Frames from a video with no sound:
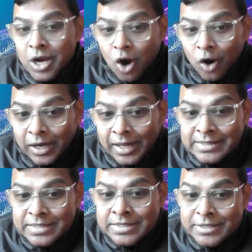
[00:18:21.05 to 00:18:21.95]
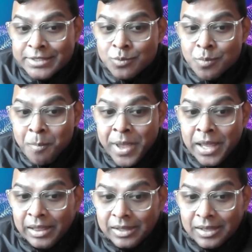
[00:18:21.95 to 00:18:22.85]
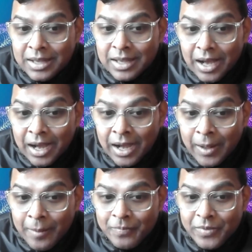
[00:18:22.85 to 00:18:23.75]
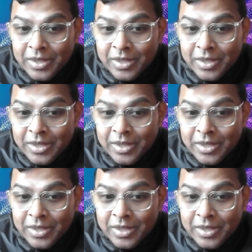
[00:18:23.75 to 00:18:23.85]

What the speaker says: organizations to build a